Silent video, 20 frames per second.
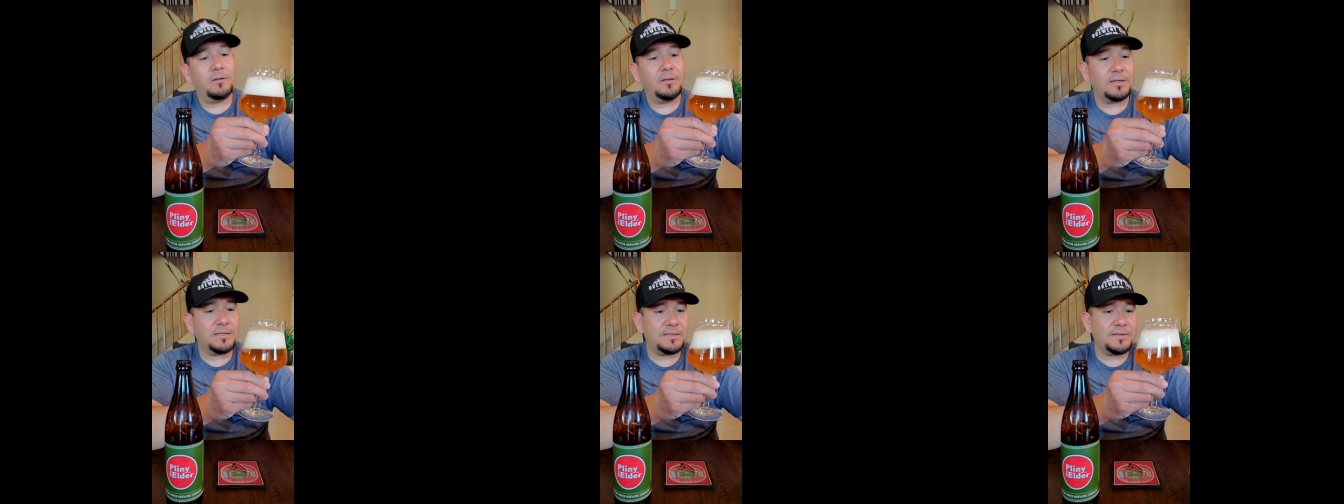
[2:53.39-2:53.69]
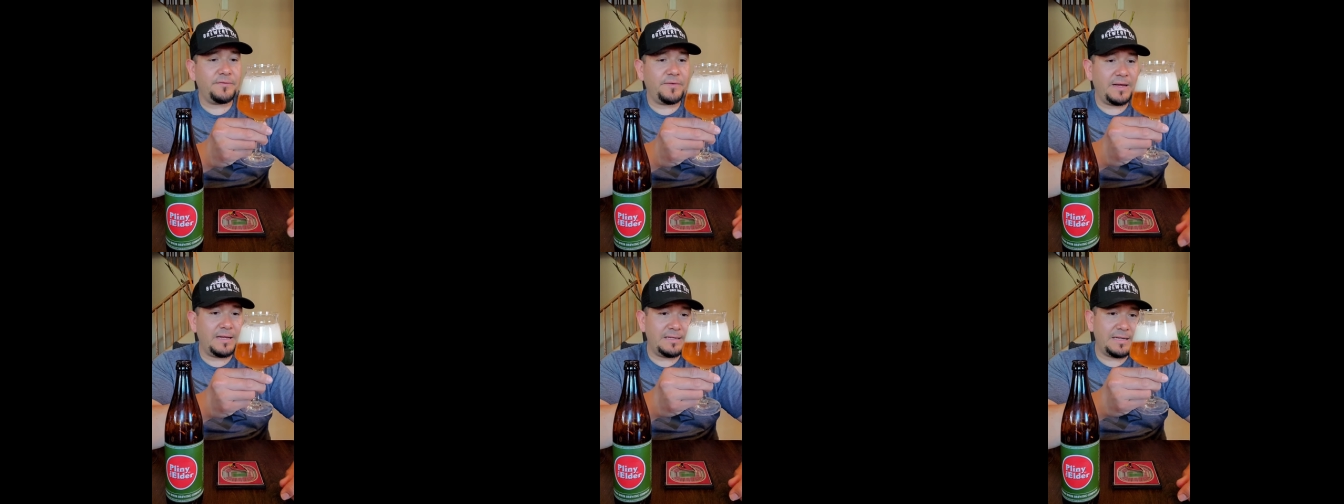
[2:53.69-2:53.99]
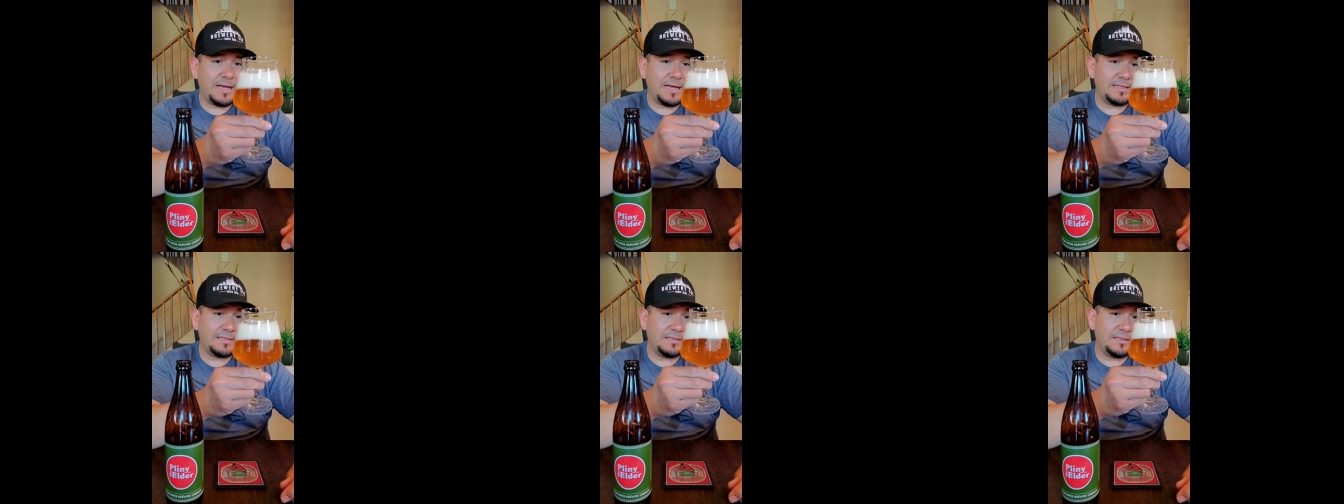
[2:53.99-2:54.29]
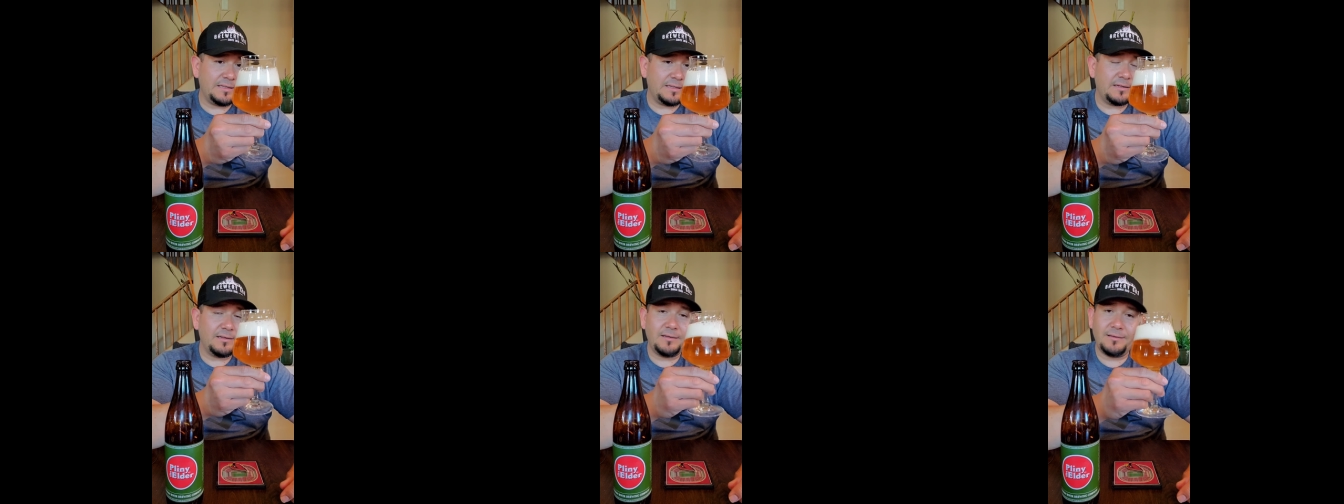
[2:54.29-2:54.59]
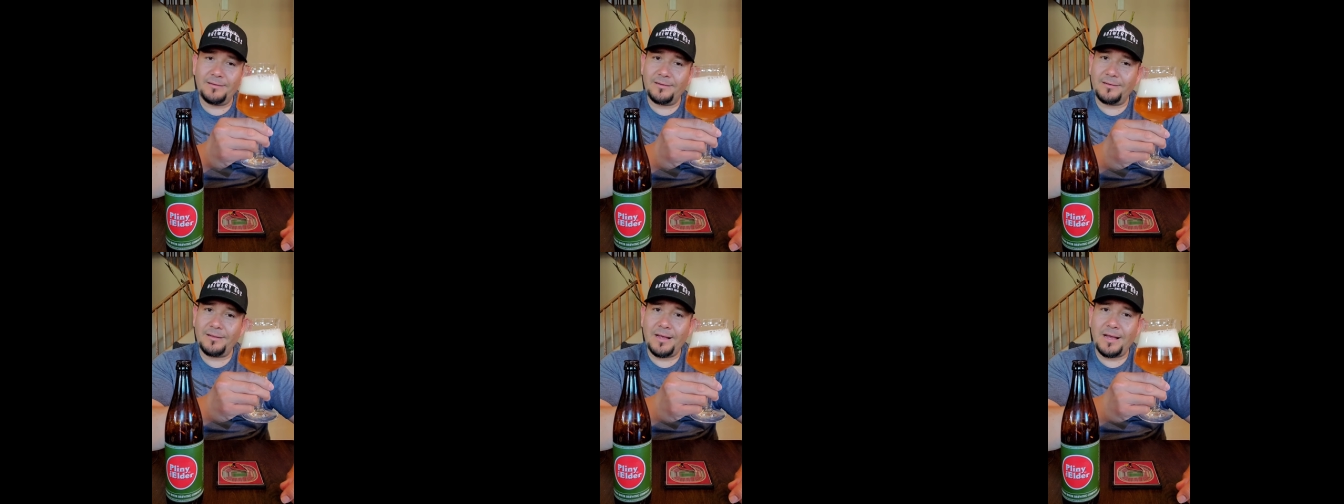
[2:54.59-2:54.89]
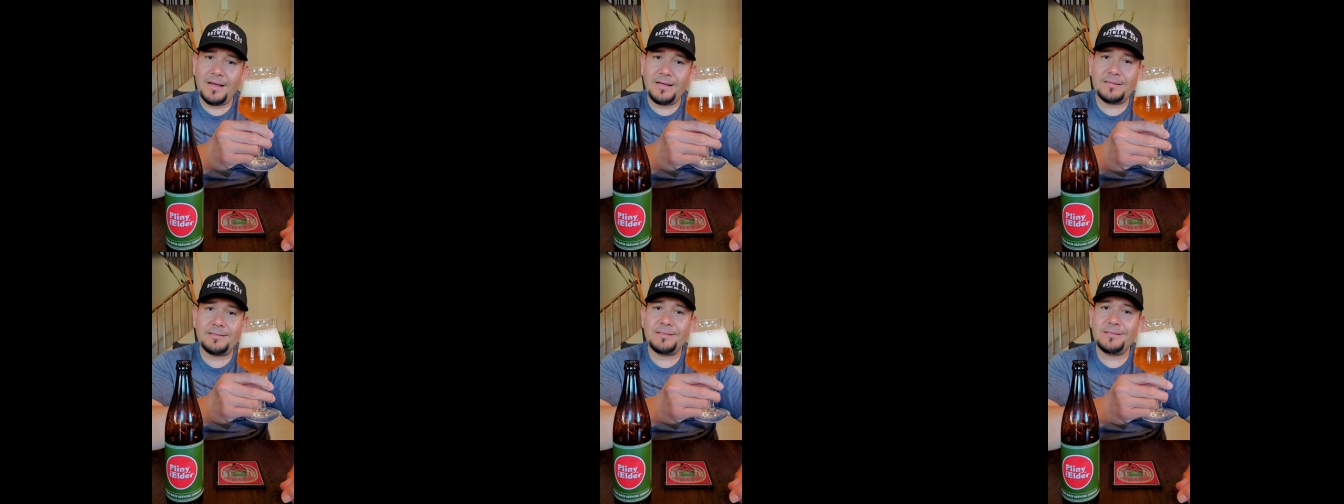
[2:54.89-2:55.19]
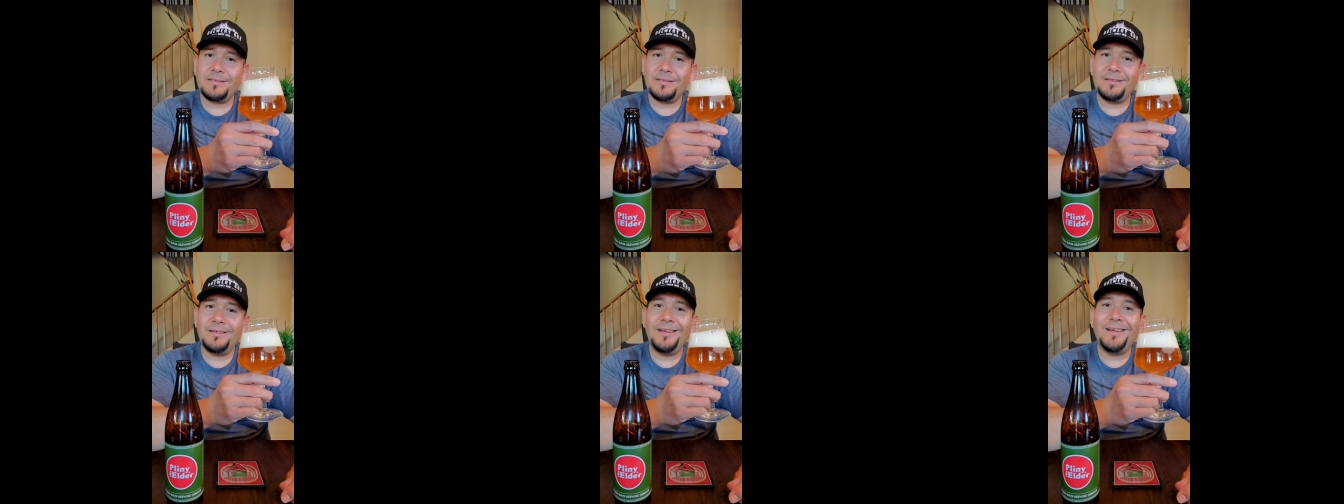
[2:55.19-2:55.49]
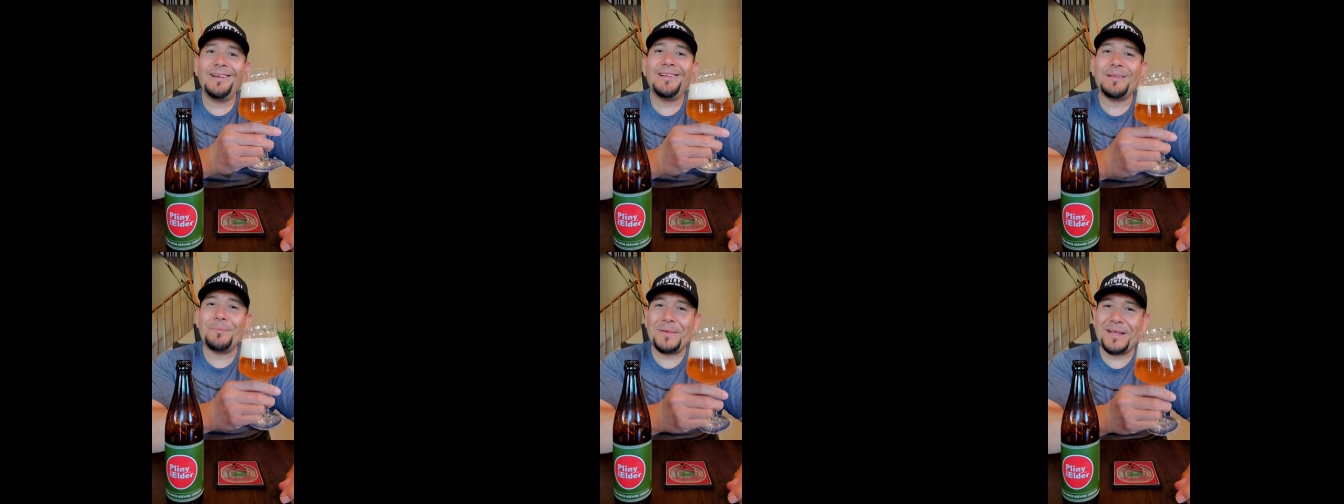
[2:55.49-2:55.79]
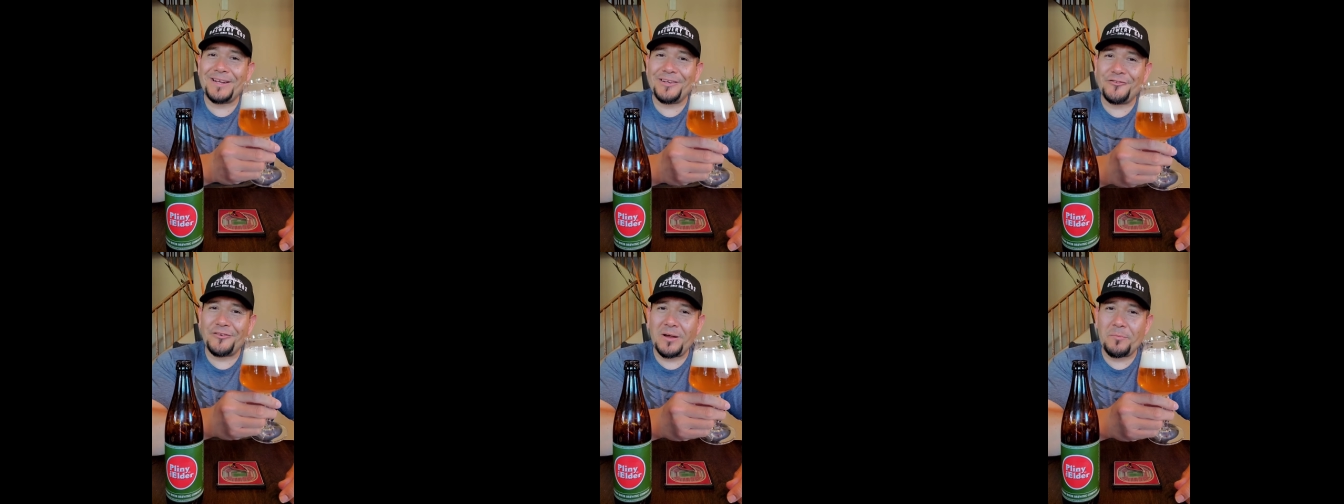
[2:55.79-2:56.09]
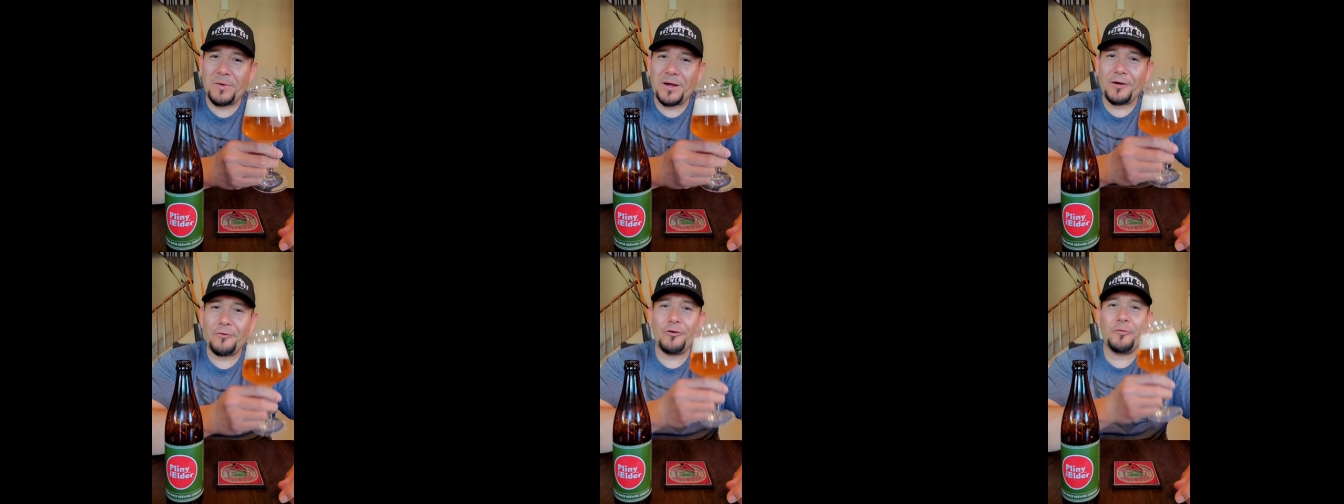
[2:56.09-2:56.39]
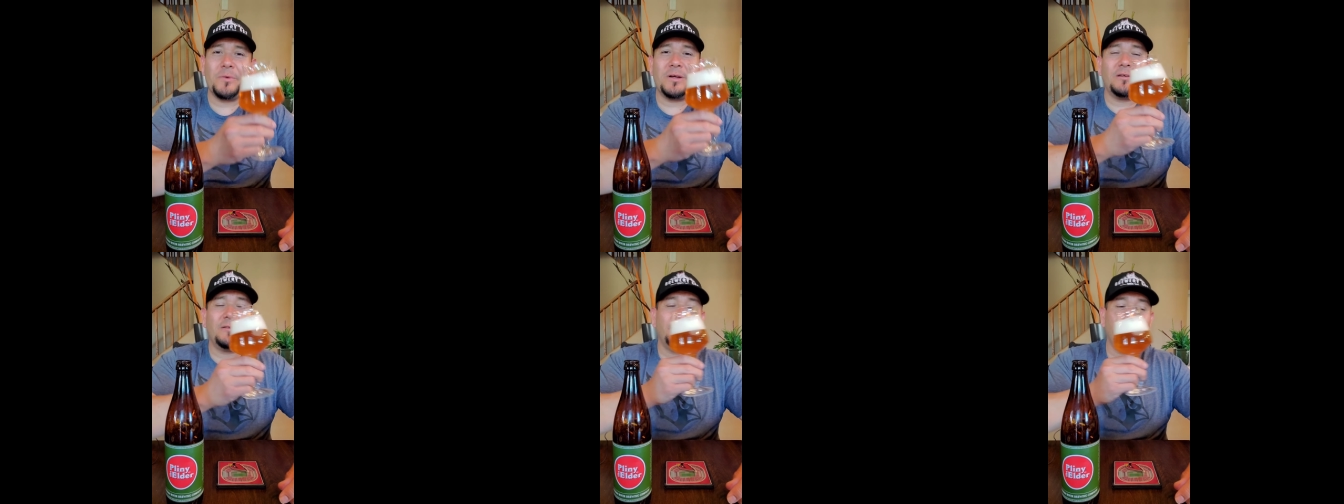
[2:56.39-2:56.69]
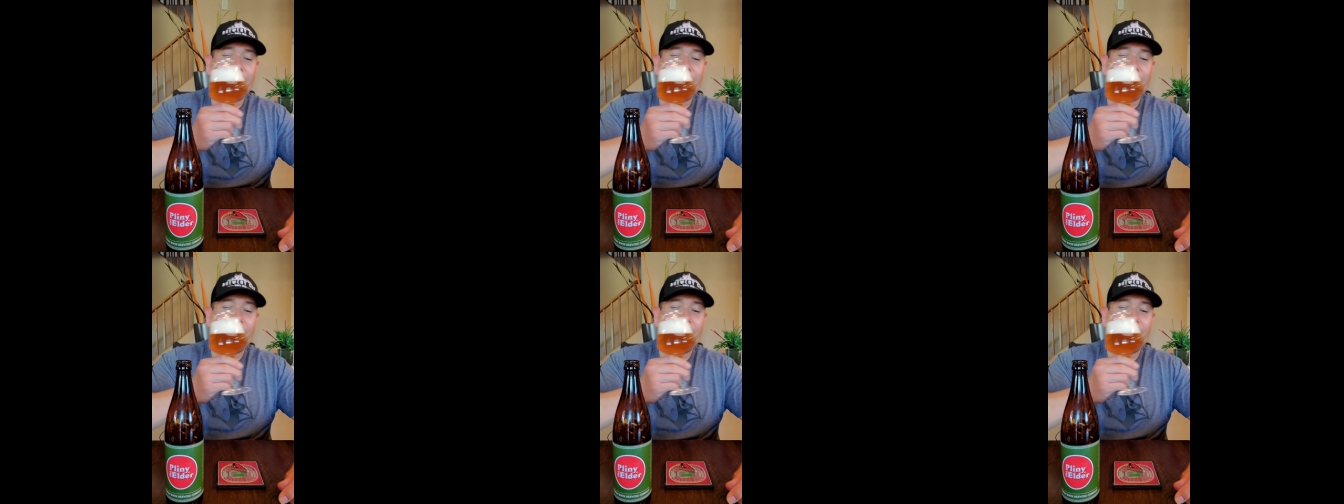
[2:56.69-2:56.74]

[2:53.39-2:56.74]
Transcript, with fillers: looks fantastic in the glass let me get a dry by aroma